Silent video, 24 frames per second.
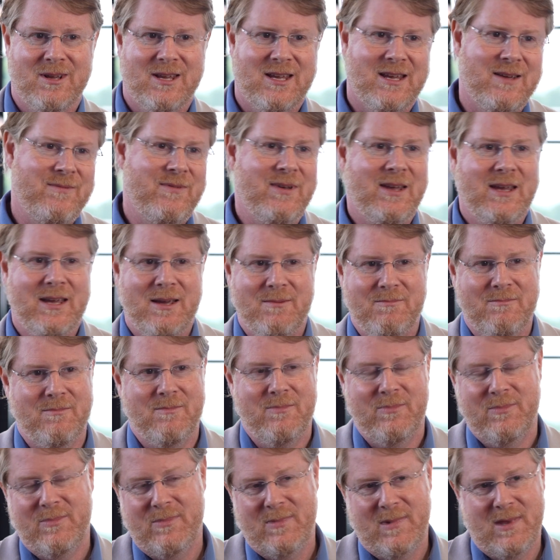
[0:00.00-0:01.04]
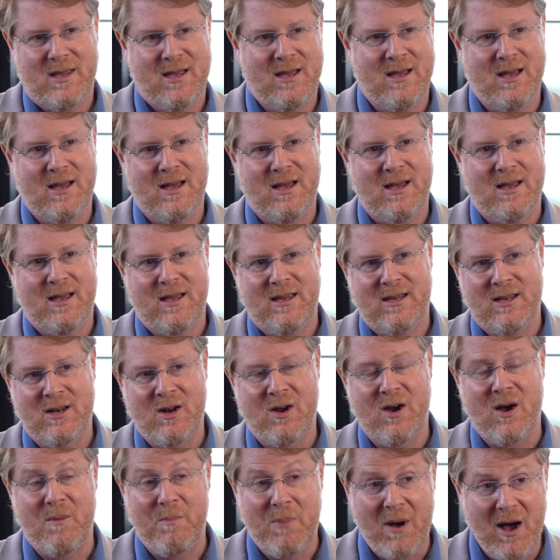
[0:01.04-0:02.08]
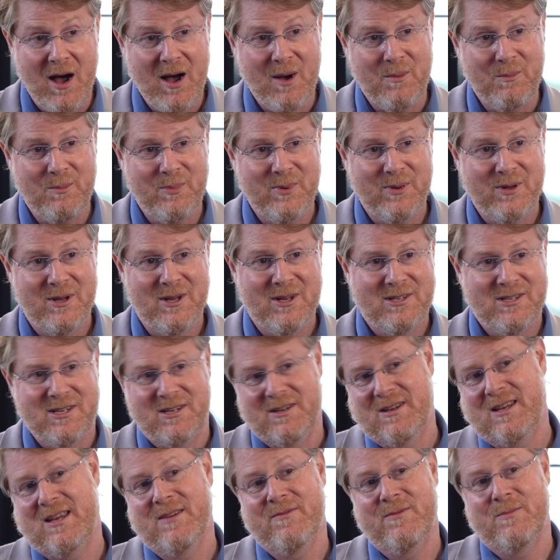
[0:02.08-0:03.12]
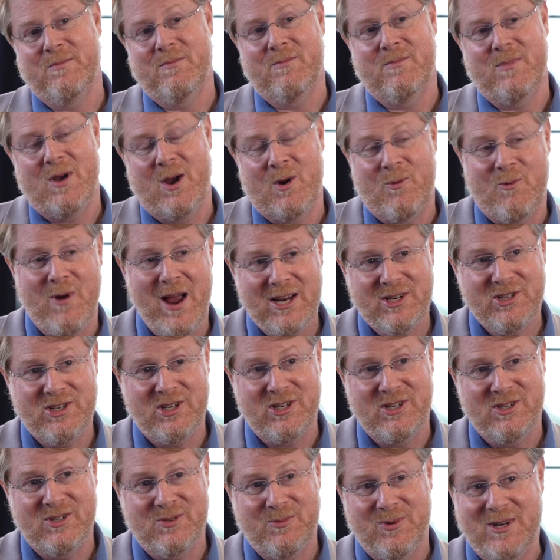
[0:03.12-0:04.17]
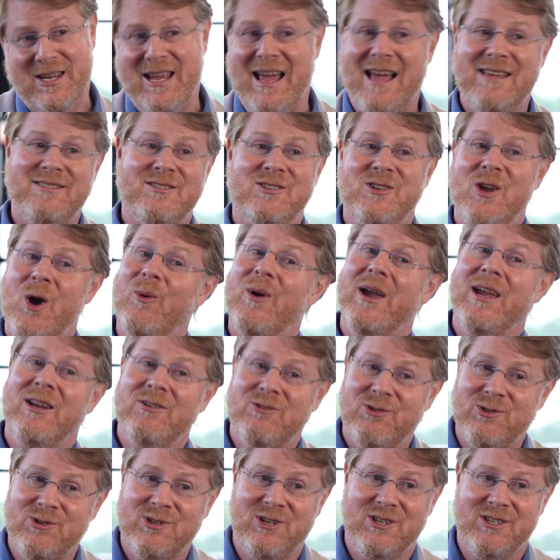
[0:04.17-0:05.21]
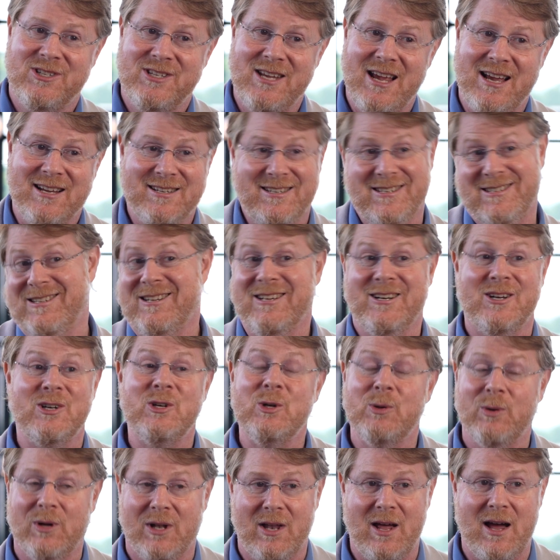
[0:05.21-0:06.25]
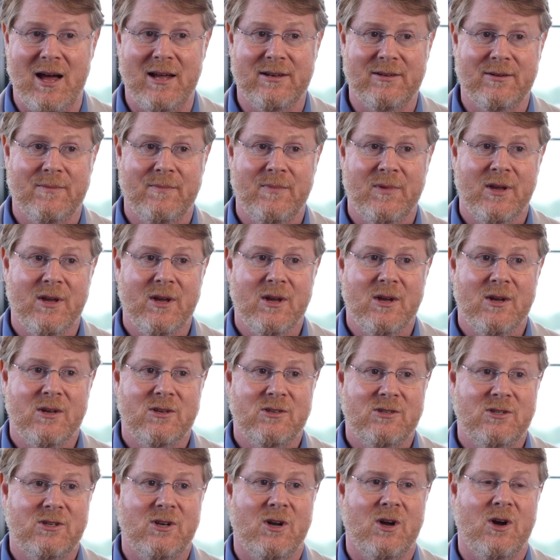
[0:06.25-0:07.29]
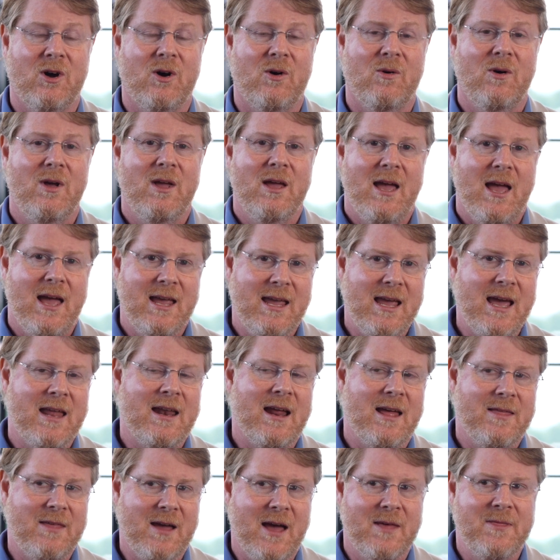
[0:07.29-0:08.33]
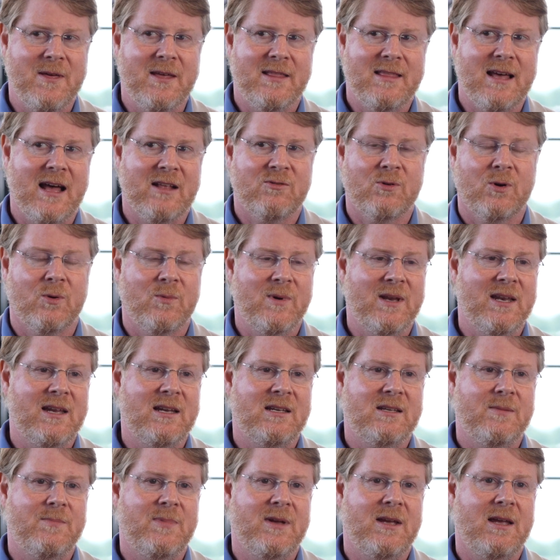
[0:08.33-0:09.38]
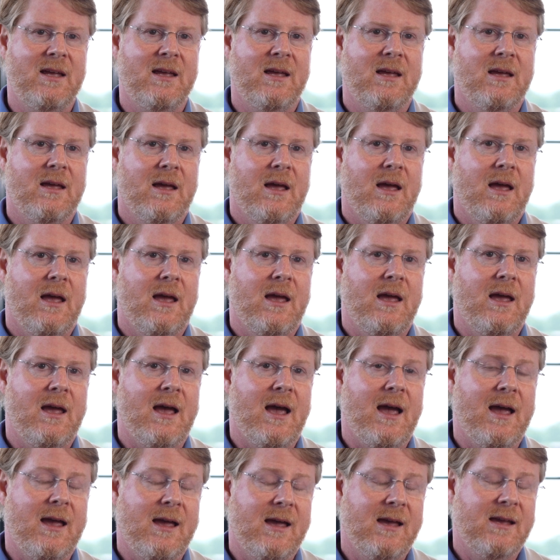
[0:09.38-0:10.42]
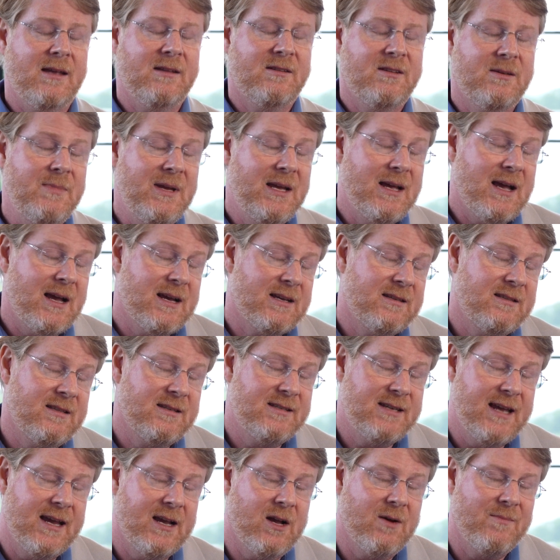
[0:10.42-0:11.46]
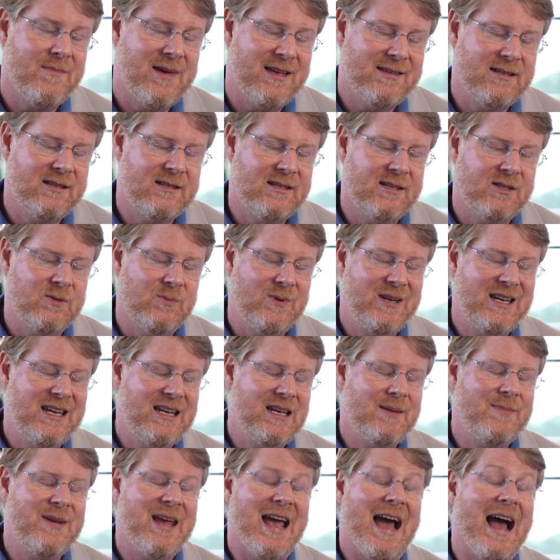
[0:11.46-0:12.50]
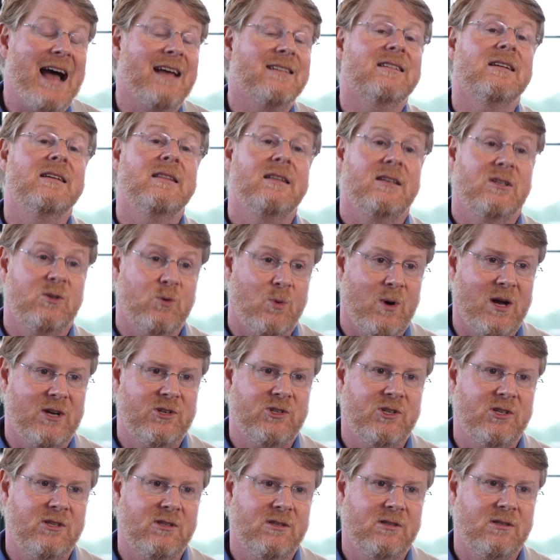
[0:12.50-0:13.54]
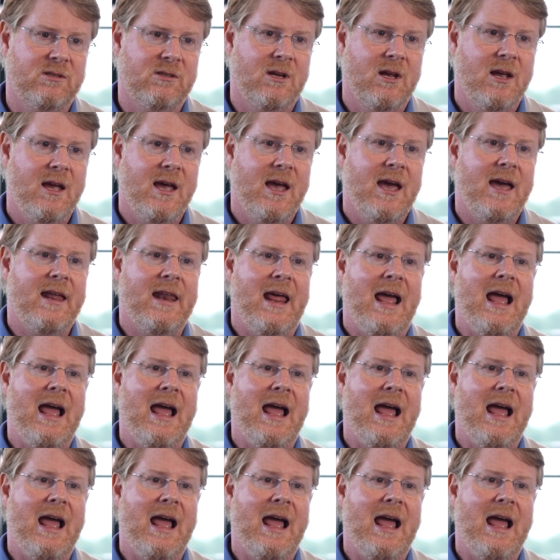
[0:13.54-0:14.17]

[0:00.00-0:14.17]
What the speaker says: giving him a pump to give him erections when he has no interest in sex isn't going to do a lot. So again, I think that's where we need to be. To me, I guess the take-home message is we need to be asking these questions and